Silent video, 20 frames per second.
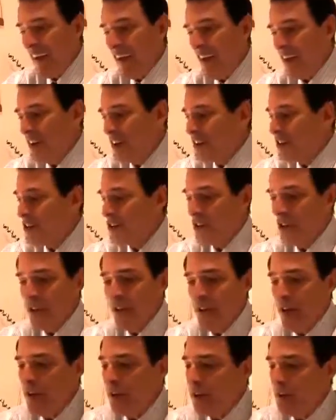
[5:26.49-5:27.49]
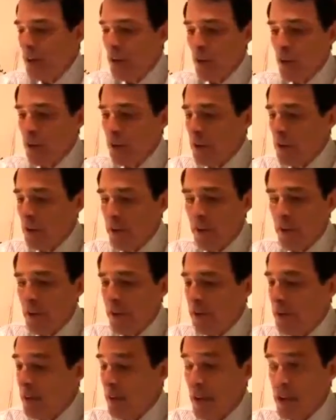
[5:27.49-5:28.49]
And sure enough, when we go look at
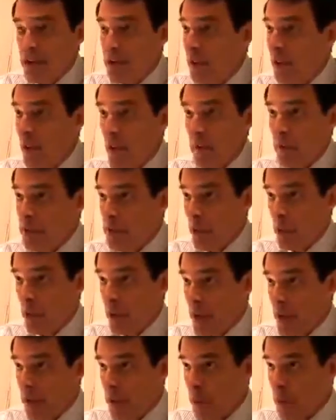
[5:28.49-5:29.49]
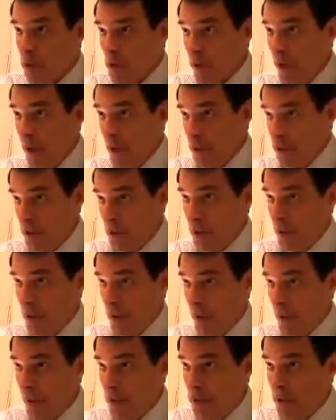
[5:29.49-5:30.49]
the cholesterol numbers or whatever we're trying
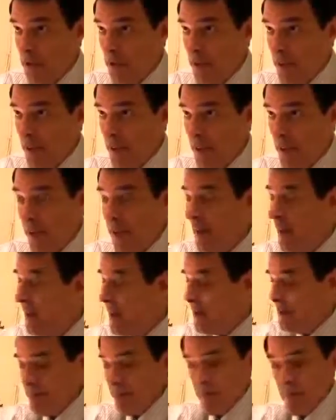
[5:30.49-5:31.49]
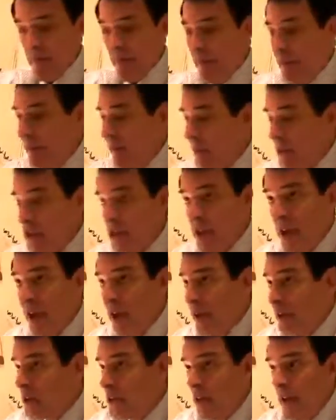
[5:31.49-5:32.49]
to intervene, they
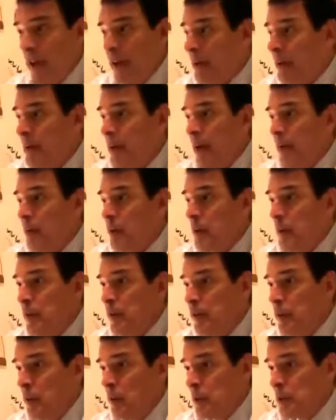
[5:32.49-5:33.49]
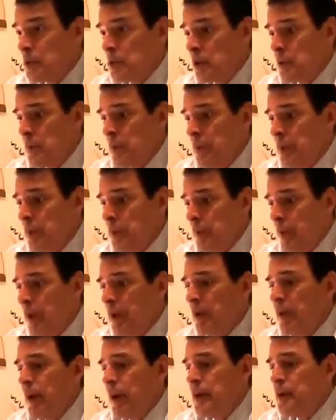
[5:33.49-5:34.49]
change like never before. So we get
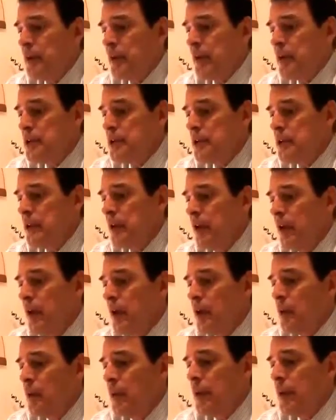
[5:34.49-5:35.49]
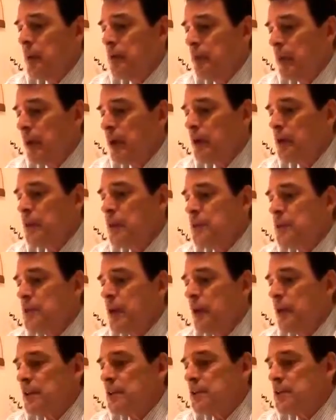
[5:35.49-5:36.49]
better hydration, we get better
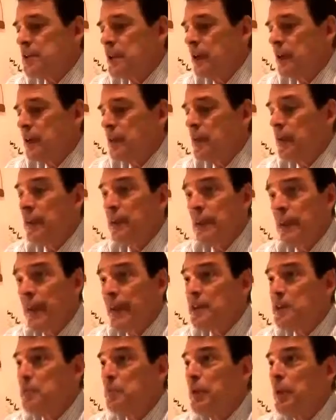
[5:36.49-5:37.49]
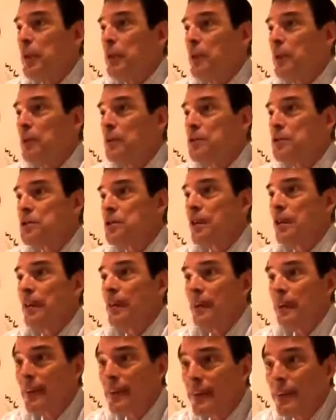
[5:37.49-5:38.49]
results with less pills,
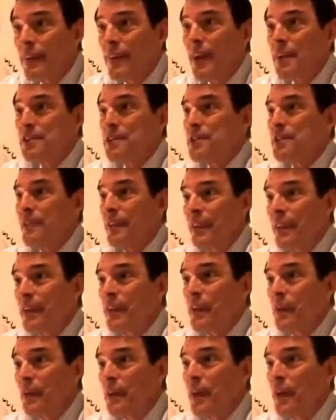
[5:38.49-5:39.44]
less